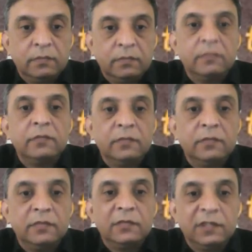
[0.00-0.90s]

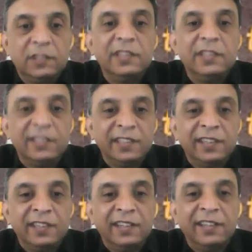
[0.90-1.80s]

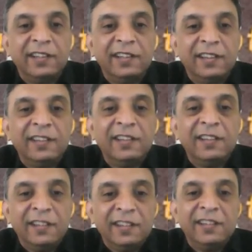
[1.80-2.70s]

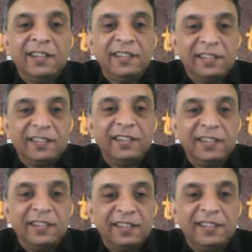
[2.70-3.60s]

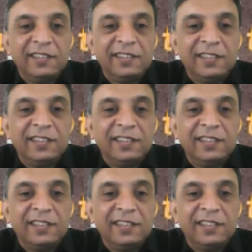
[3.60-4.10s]
This person isn't speaking.